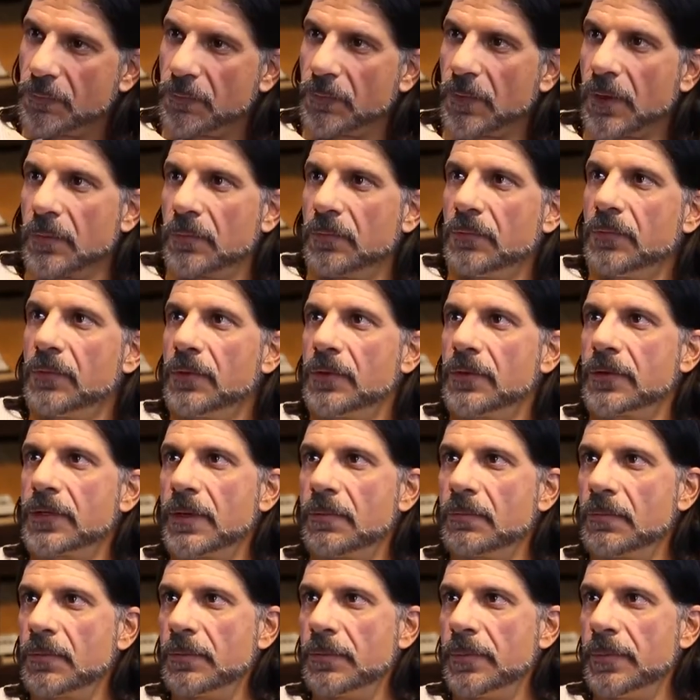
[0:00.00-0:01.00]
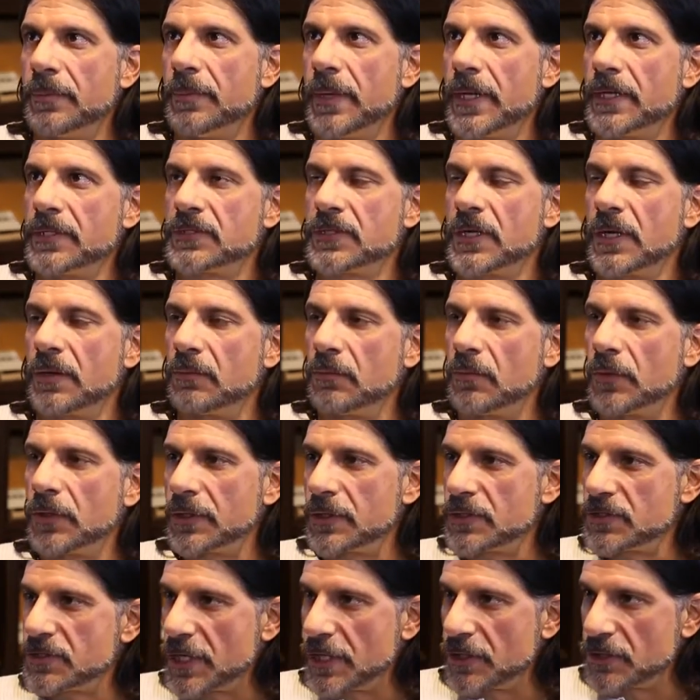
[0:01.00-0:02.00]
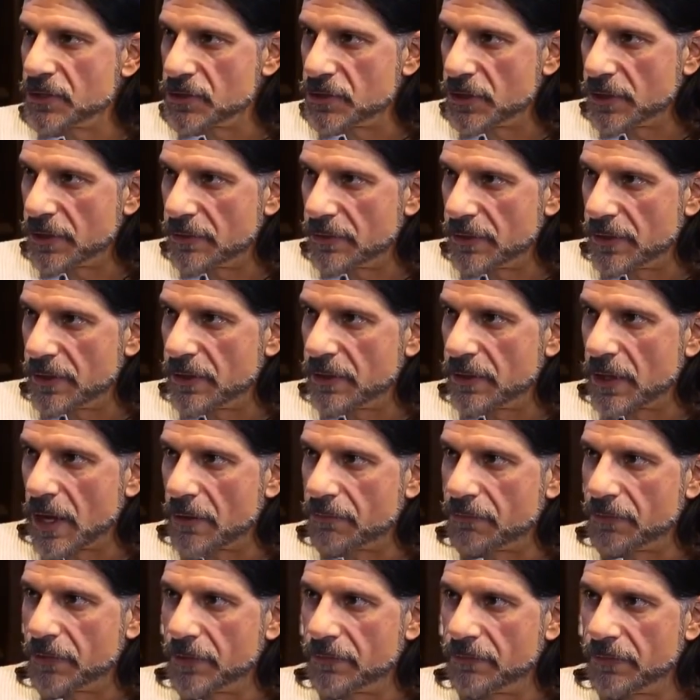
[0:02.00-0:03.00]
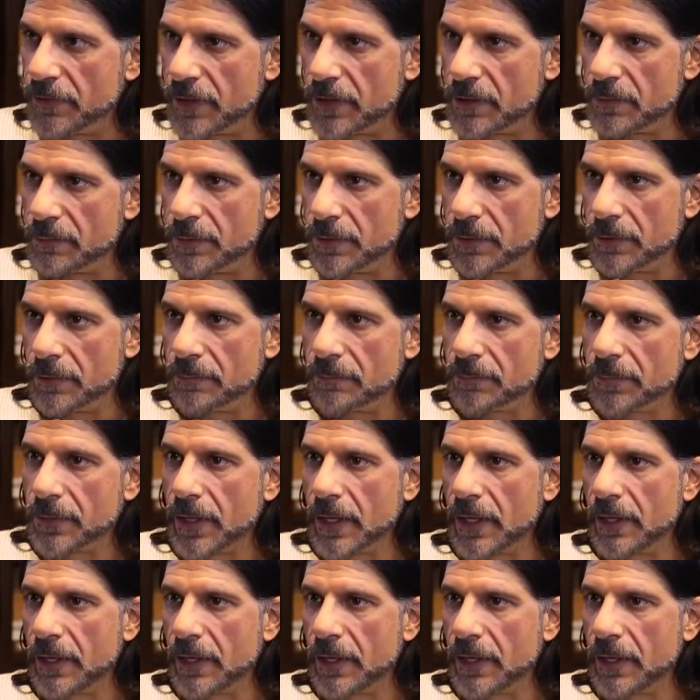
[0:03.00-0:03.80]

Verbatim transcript: Well, rule of thumb would be based on what the standards are that are offered available.